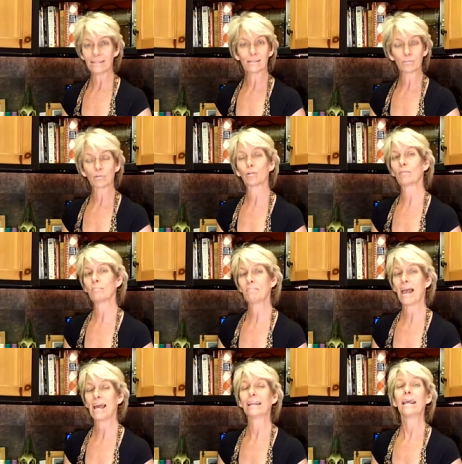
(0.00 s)
absorbent
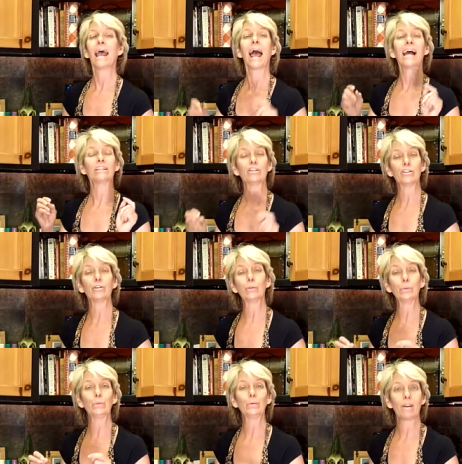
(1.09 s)
mat, and
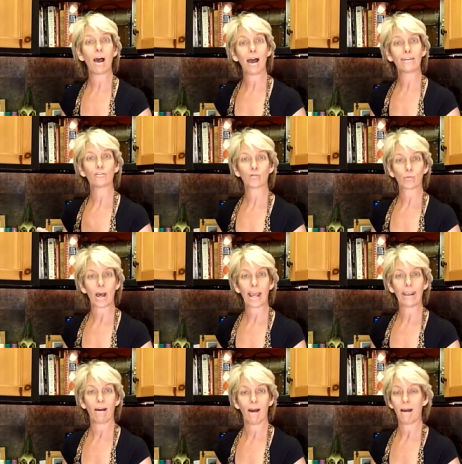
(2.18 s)
do not
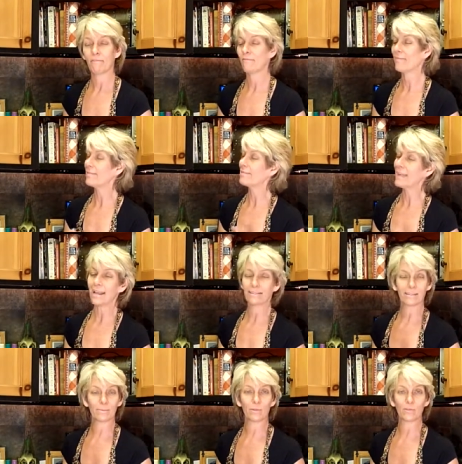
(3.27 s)
dry off. That's
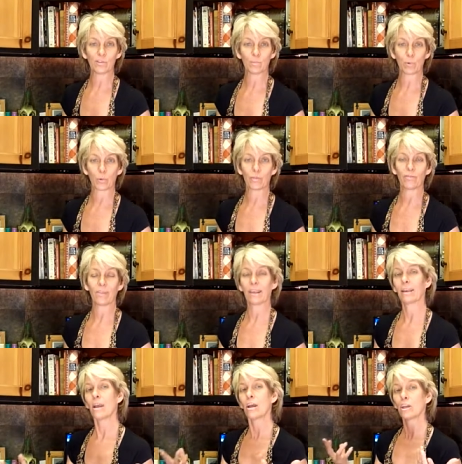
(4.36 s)
the most important thing.
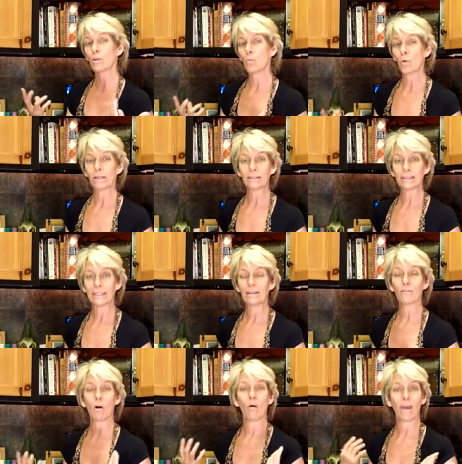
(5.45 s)
You want to leave
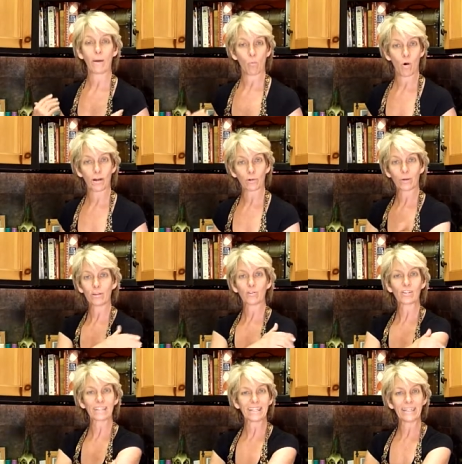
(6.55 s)
all that water on your
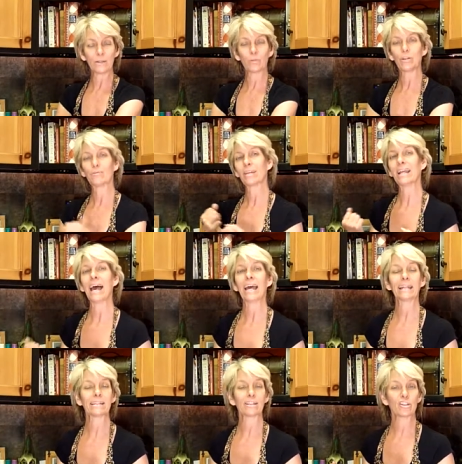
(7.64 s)
skin. When you get out
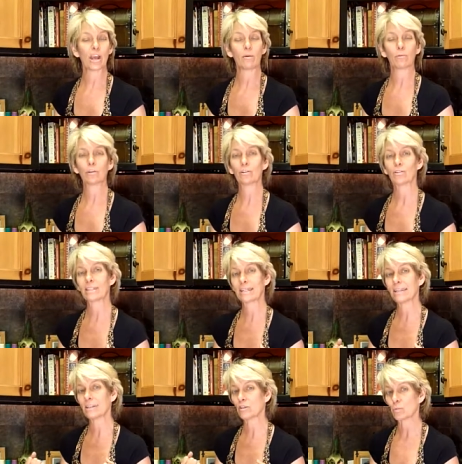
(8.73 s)
of the shower, your
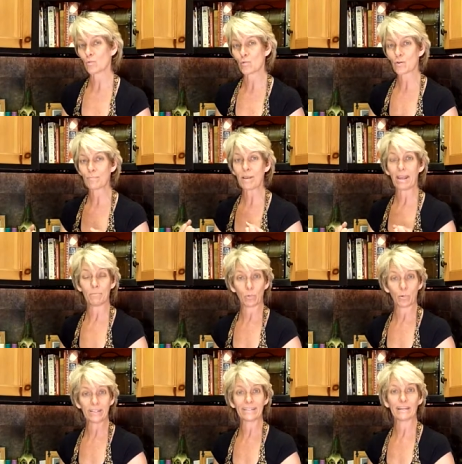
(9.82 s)
skin is warm and
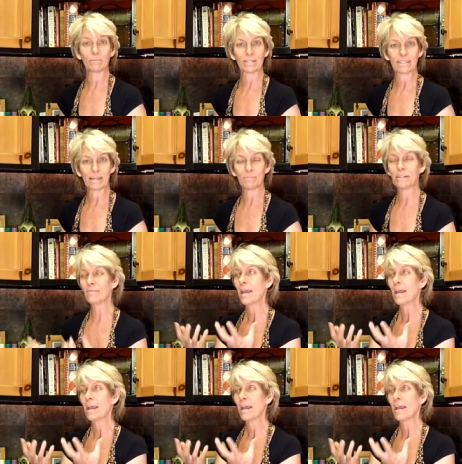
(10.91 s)
moist and receptive,